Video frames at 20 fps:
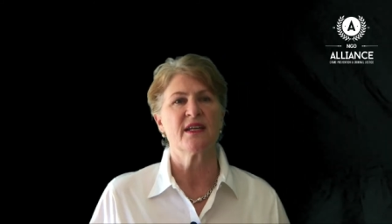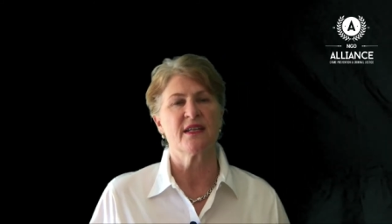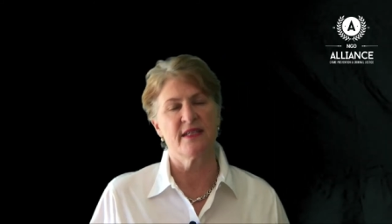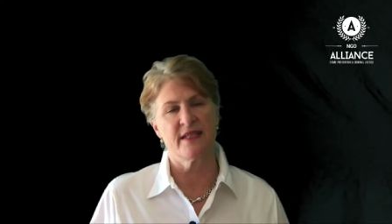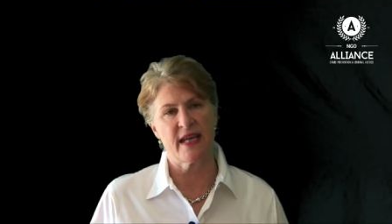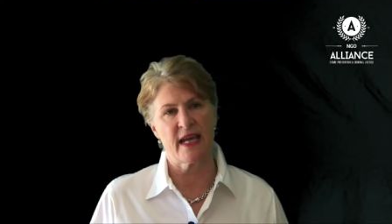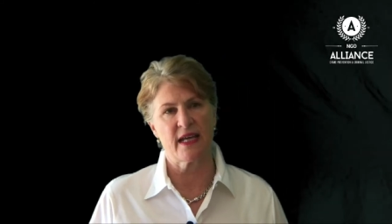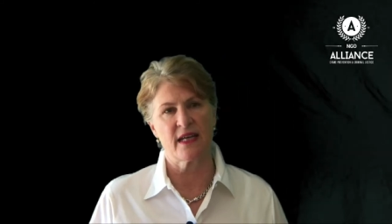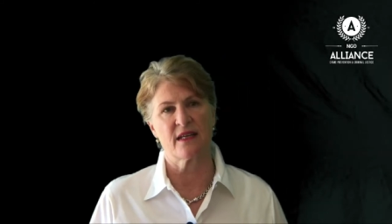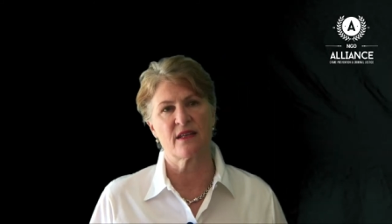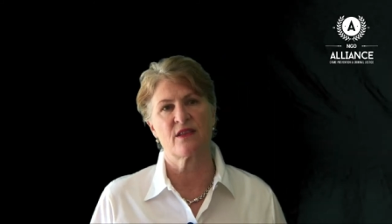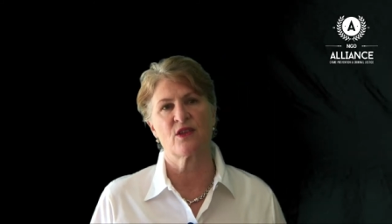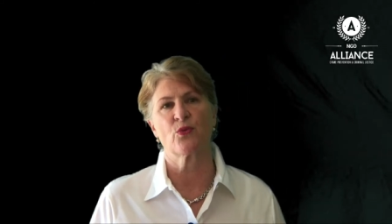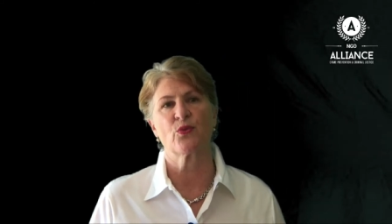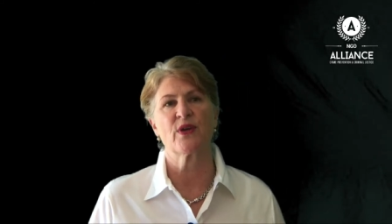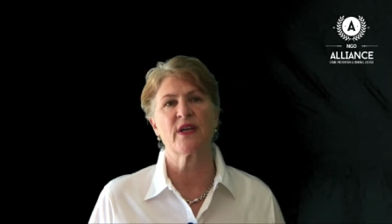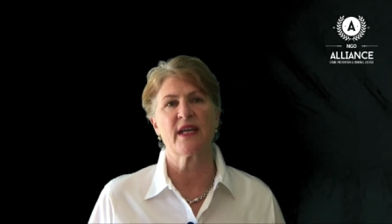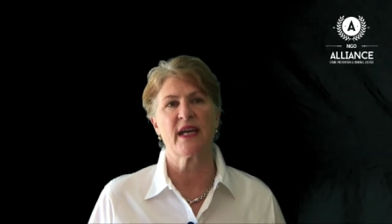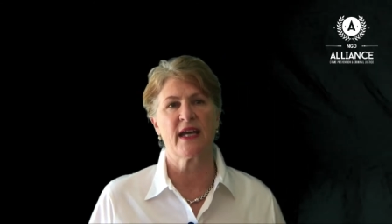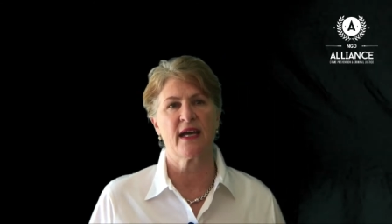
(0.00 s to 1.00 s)
date that
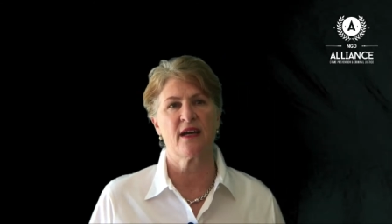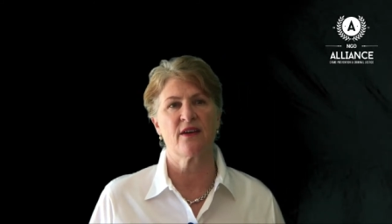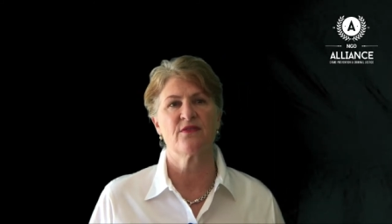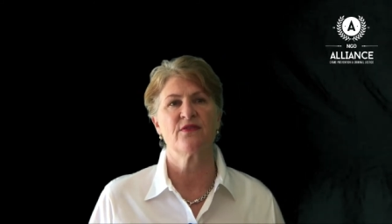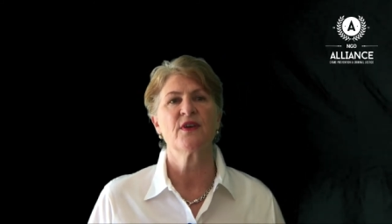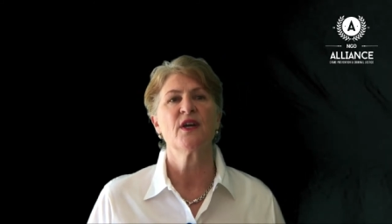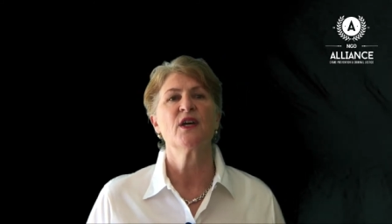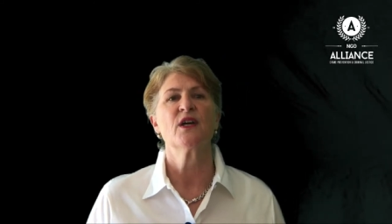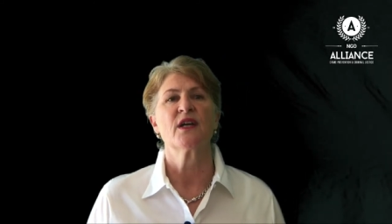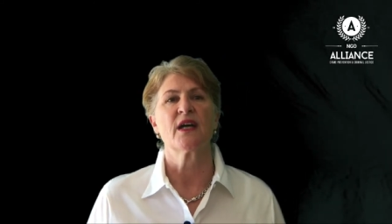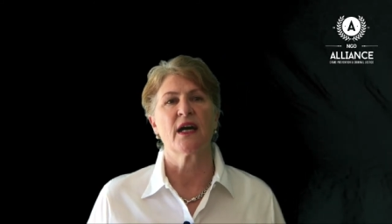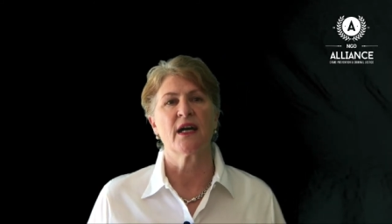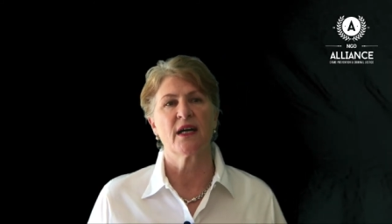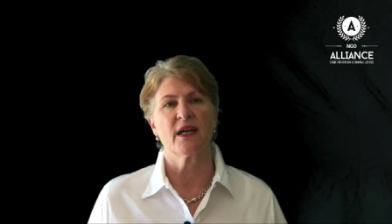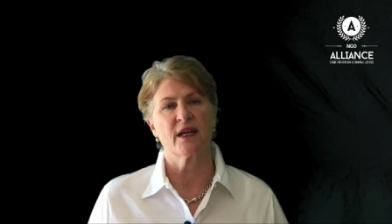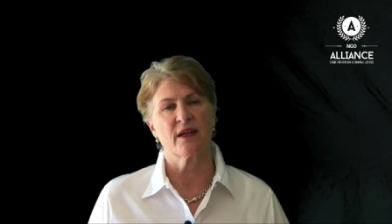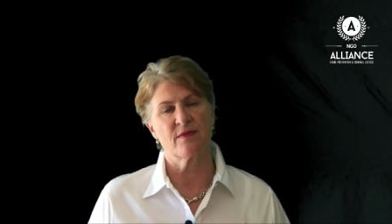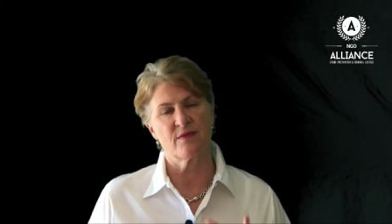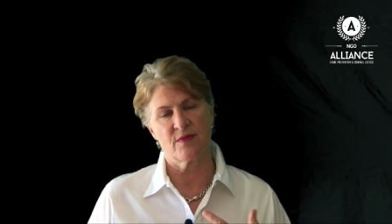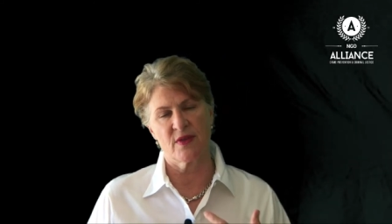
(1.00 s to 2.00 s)
we have
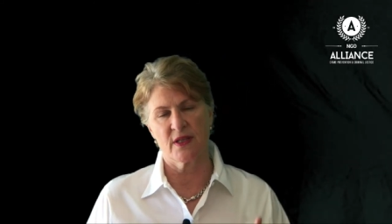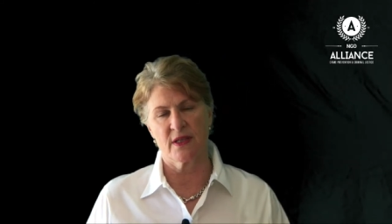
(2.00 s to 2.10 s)
uh,